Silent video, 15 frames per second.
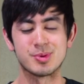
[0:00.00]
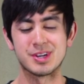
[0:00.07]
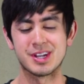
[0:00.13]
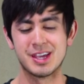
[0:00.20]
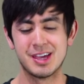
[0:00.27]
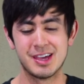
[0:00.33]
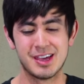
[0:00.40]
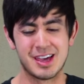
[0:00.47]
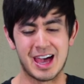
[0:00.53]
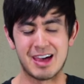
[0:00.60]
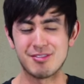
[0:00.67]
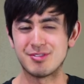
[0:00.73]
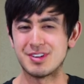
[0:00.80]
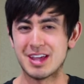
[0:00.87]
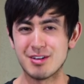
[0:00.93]
but
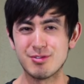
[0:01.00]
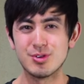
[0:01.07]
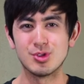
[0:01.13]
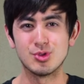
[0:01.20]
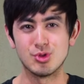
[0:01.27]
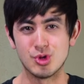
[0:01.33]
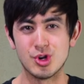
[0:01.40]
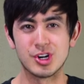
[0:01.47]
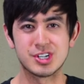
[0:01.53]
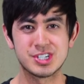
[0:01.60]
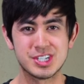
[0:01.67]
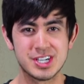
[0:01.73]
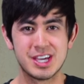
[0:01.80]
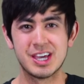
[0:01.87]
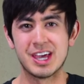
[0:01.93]
I've never
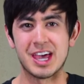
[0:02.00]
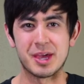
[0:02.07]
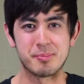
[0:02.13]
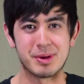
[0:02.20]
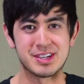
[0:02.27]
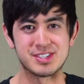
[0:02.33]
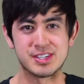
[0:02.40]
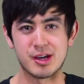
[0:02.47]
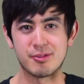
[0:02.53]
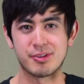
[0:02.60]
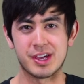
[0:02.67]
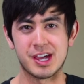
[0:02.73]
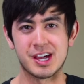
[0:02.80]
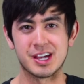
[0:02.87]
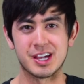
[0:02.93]
looked at myself
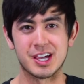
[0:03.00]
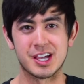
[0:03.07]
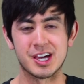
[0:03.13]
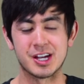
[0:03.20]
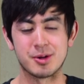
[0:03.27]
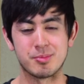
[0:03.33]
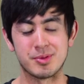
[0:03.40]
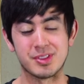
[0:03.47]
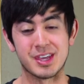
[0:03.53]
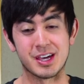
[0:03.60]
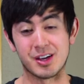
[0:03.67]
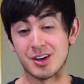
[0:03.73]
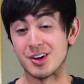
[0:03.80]
carrying a gun and been like,